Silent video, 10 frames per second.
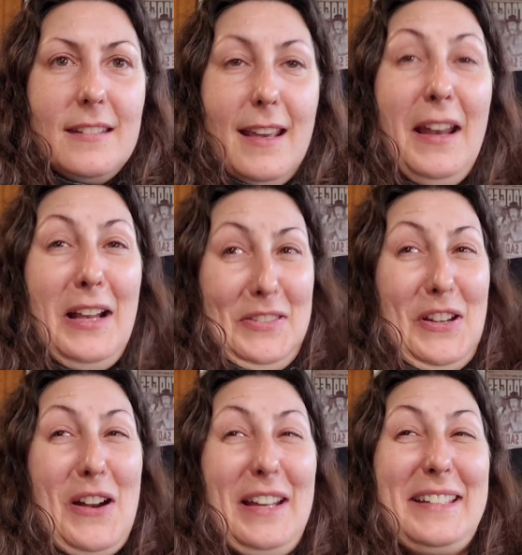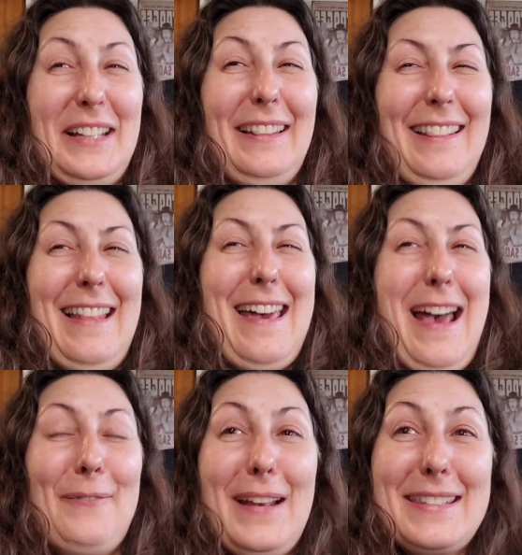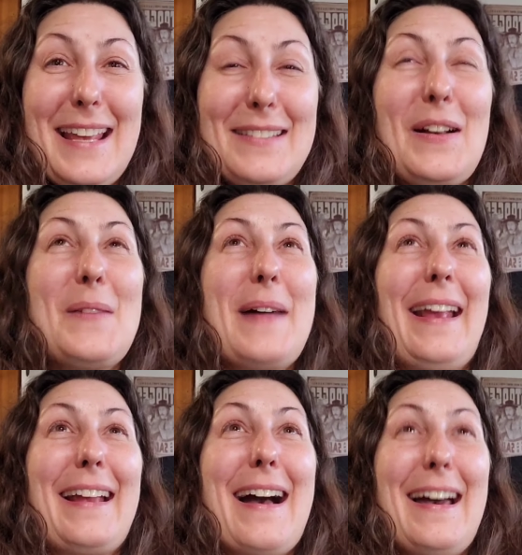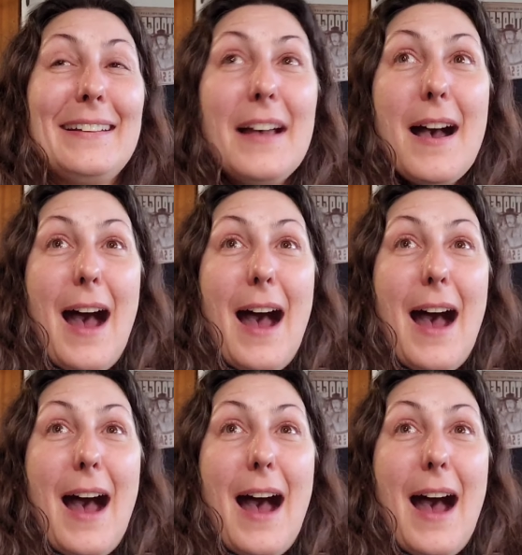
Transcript: And I started to laugh. I said, oh my God,